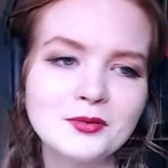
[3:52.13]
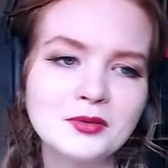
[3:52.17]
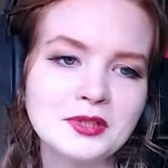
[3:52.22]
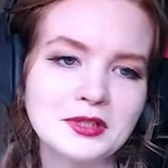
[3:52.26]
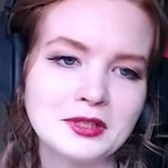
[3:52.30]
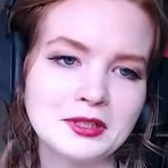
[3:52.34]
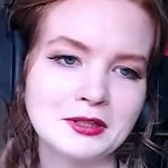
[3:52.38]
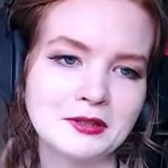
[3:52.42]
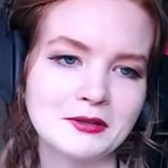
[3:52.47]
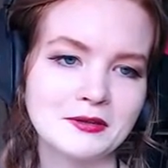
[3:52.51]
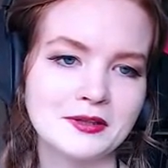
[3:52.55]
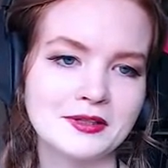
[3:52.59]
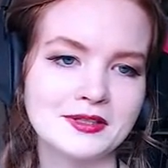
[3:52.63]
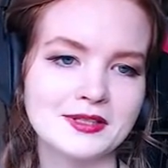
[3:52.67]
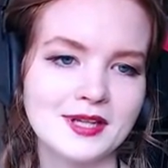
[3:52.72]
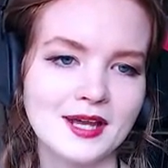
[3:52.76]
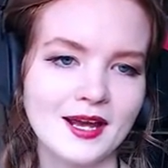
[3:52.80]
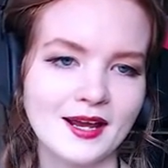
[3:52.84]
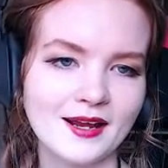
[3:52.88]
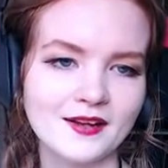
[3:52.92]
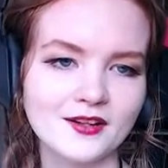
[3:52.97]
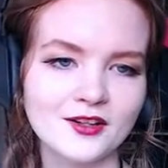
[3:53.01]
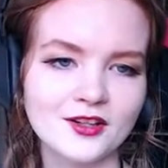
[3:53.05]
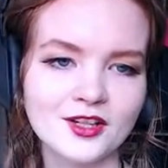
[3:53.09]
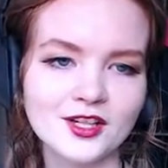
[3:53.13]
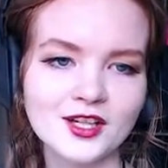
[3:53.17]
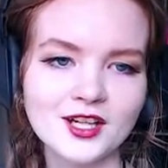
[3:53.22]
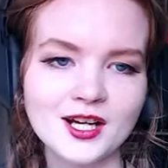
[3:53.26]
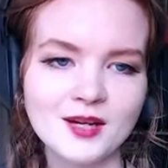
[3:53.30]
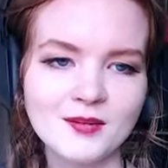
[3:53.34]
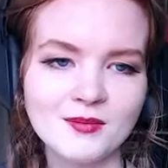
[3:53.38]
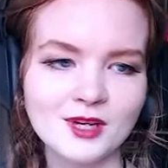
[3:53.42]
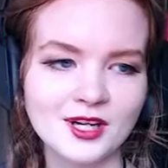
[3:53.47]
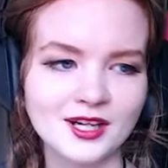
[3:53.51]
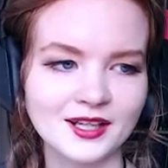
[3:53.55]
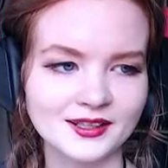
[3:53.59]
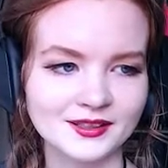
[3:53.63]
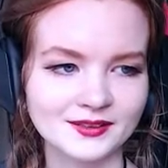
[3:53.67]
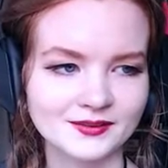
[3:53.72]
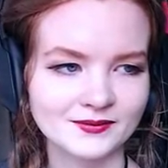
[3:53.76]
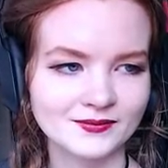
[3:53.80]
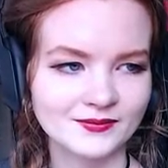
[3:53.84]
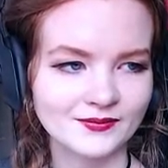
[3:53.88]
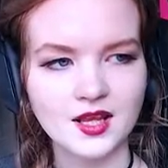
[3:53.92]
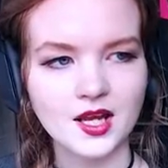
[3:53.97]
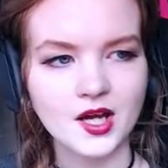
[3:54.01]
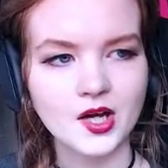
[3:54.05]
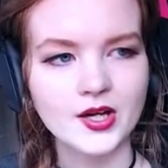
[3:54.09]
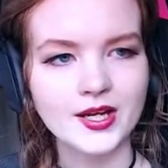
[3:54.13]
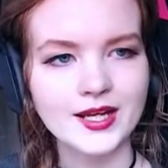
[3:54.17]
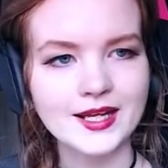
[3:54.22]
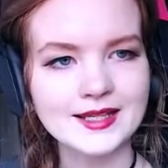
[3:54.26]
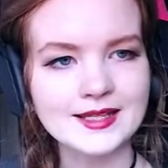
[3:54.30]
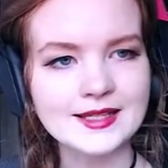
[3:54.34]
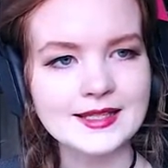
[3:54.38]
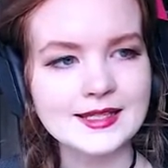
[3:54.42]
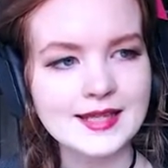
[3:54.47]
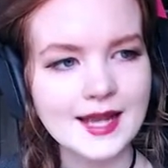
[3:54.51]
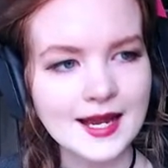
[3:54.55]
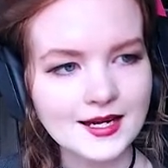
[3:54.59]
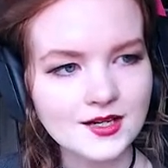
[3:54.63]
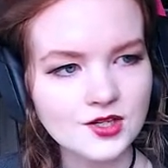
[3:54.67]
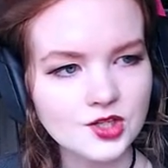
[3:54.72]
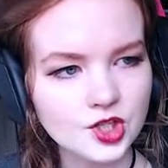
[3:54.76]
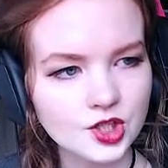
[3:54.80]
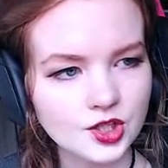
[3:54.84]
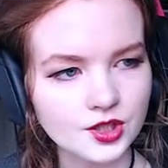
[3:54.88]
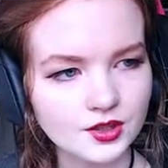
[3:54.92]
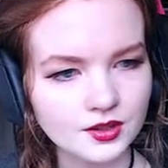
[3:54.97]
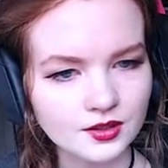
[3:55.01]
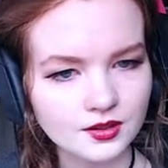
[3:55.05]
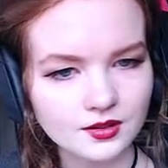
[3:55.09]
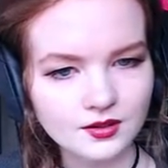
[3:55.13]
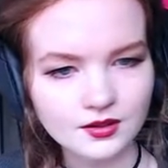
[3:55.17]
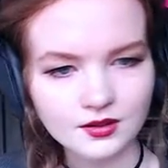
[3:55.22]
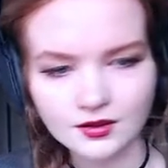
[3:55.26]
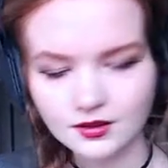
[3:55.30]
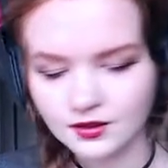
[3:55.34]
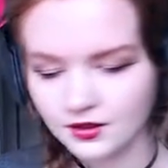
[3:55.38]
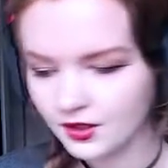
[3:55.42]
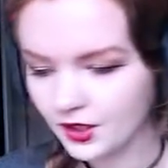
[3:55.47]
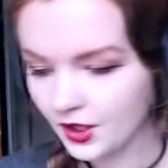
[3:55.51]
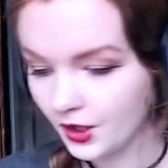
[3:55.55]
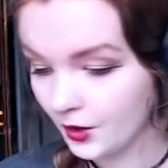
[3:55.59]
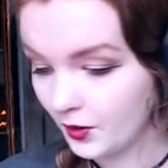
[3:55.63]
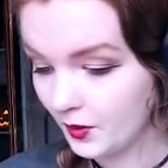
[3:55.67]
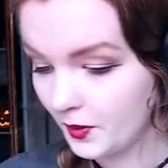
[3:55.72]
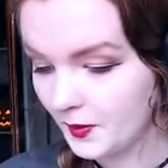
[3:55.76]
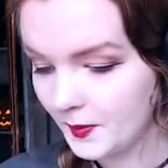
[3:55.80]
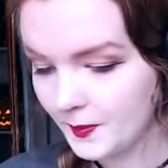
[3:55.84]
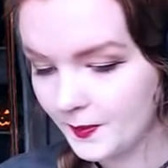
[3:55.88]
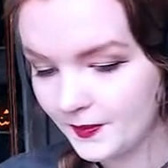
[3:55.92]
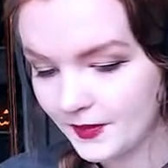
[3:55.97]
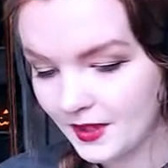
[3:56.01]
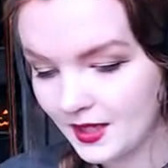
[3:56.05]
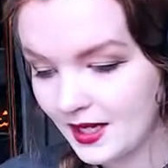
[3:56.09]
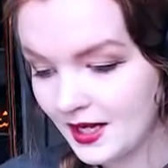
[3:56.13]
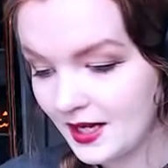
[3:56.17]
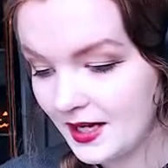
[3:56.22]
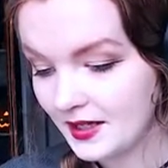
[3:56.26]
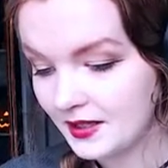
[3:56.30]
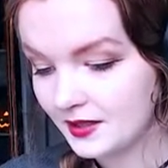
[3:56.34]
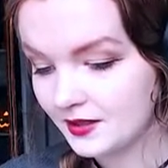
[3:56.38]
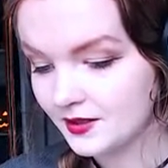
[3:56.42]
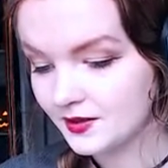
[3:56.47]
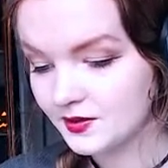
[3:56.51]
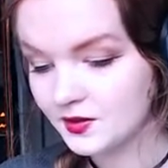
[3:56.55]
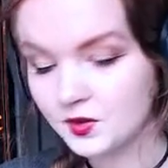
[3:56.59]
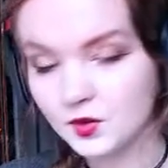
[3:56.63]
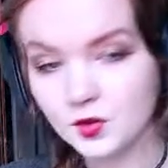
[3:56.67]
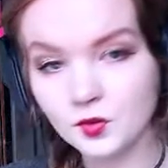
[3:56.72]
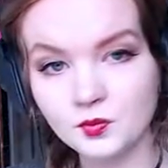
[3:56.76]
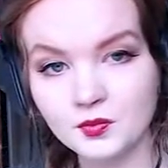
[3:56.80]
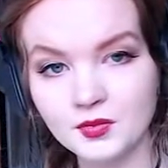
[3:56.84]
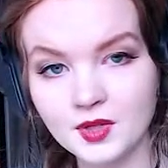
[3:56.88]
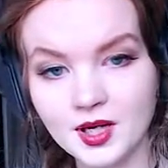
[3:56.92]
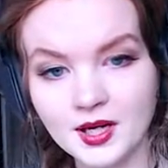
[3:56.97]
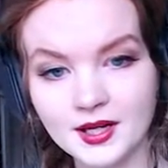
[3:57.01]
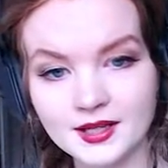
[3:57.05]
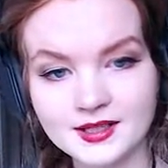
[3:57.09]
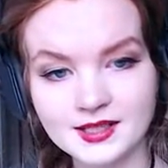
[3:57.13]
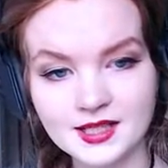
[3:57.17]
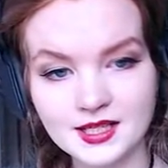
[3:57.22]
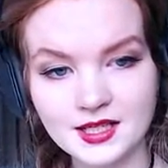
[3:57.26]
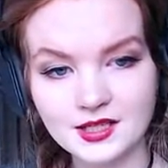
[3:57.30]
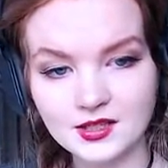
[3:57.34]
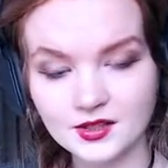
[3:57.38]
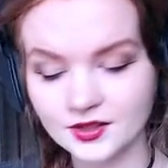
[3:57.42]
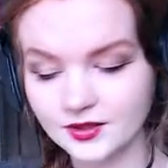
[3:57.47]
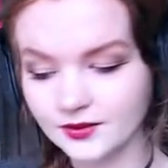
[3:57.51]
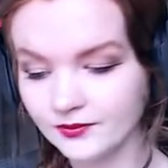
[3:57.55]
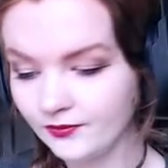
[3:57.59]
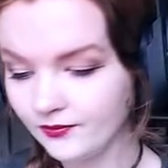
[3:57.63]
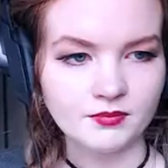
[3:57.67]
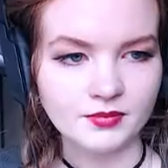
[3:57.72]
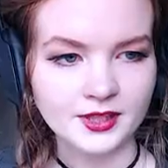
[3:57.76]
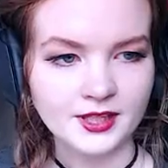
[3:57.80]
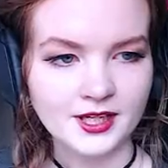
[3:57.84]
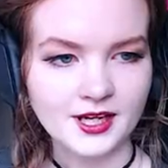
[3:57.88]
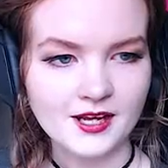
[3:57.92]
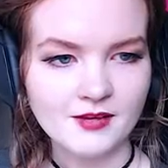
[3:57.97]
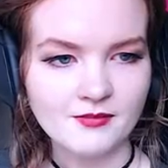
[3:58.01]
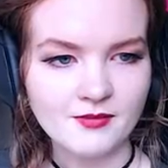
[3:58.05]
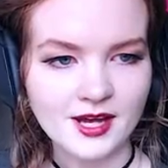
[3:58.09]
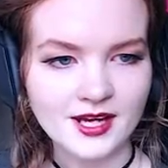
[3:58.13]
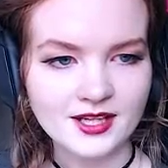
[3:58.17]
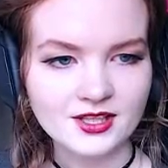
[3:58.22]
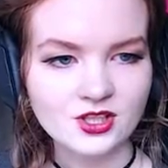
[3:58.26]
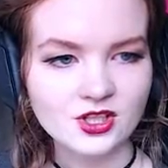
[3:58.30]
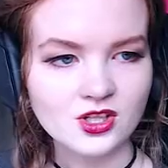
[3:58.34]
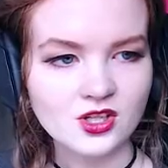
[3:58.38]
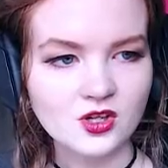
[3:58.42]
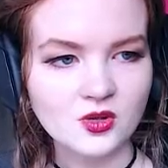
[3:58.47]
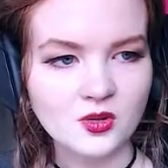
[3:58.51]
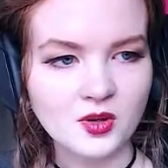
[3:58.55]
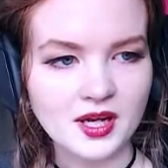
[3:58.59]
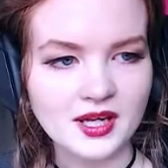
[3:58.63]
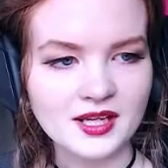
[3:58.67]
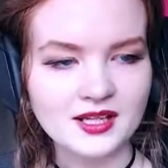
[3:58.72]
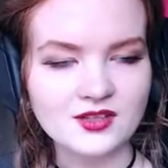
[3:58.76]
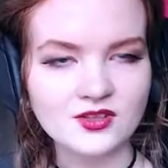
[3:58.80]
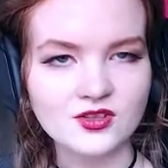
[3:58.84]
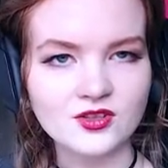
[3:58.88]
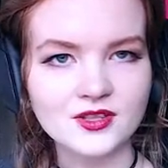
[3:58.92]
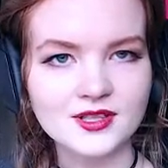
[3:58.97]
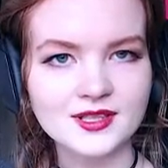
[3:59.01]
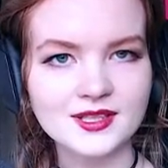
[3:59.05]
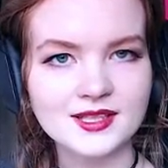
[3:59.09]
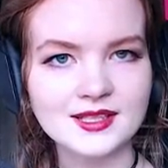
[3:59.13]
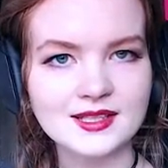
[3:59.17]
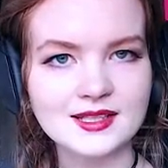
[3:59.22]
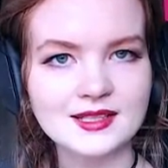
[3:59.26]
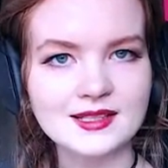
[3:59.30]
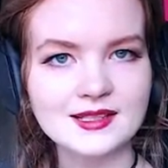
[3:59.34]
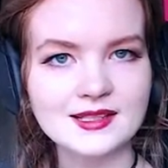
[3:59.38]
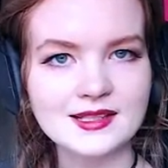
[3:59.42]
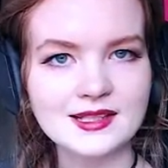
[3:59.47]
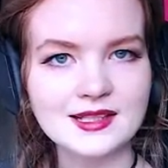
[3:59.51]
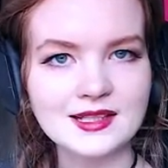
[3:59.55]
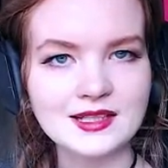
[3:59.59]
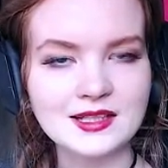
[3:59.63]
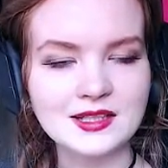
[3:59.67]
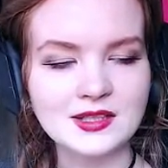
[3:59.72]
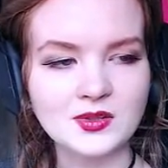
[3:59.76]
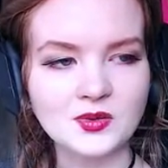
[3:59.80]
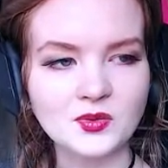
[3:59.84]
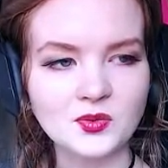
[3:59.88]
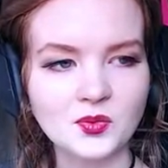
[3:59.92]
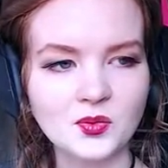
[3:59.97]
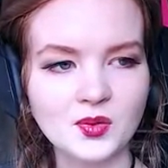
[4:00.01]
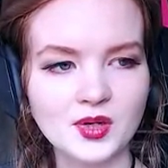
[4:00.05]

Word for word: I don't want to kill a tiger. Come on. They're endangered! Though, I assume not here. But I'm actually quite interested to see